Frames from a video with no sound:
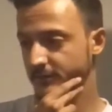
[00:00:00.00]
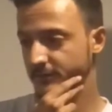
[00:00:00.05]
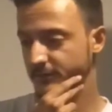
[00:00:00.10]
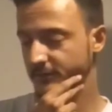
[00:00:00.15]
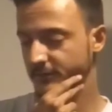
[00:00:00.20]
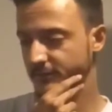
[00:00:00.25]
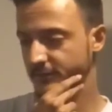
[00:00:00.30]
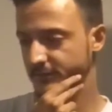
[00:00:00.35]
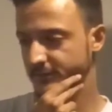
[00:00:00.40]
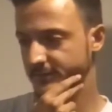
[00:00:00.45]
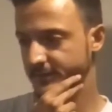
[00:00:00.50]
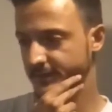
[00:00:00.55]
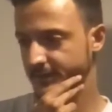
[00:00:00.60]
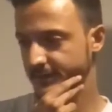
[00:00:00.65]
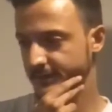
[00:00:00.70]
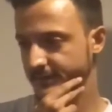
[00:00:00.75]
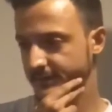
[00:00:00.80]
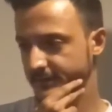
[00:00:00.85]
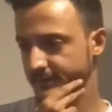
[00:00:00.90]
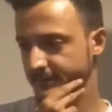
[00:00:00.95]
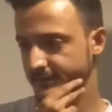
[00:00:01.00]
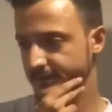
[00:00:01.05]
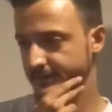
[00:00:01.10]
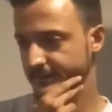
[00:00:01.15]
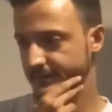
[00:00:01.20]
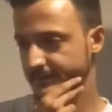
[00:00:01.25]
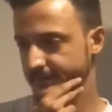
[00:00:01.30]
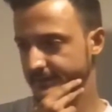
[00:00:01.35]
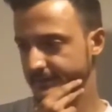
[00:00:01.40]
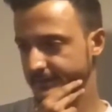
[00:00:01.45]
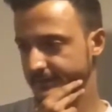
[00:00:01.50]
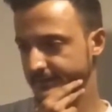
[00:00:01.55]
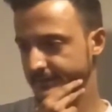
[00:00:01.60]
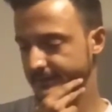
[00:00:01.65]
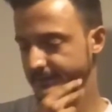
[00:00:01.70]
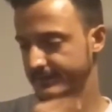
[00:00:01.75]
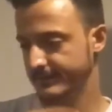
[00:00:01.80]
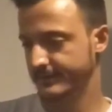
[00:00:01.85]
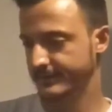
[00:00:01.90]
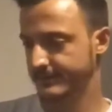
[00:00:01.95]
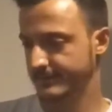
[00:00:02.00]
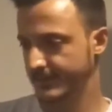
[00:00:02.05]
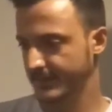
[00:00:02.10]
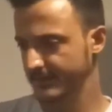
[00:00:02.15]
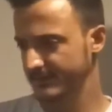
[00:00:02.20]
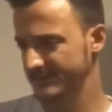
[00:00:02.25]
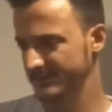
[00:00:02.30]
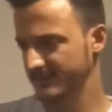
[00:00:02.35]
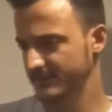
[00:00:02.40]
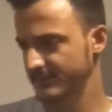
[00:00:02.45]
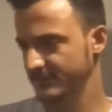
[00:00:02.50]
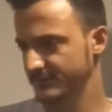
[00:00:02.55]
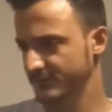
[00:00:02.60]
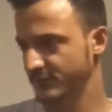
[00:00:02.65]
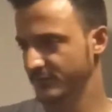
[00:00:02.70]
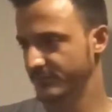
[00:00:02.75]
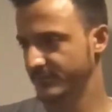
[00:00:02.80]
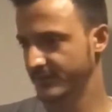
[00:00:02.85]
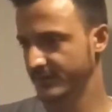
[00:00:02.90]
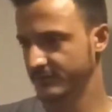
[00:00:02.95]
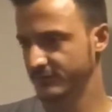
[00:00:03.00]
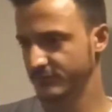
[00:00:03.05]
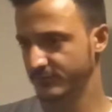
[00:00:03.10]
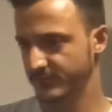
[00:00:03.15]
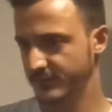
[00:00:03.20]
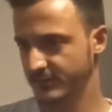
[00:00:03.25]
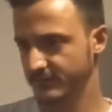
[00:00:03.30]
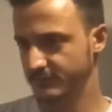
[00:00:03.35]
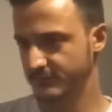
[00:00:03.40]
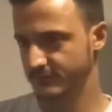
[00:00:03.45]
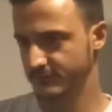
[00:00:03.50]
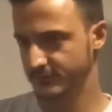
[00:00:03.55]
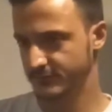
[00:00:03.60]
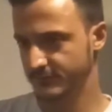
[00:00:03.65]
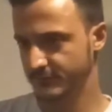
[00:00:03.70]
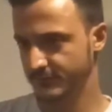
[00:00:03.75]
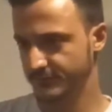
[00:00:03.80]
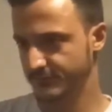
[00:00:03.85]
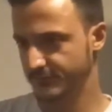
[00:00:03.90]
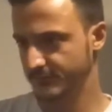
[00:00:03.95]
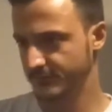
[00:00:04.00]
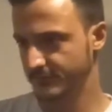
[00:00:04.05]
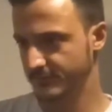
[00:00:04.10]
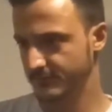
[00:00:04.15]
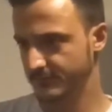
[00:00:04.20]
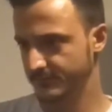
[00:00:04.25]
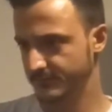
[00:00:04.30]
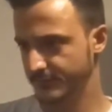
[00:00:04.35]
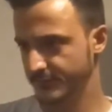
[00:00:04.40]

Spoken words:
looking, actually let's go back to Bitcoin just for a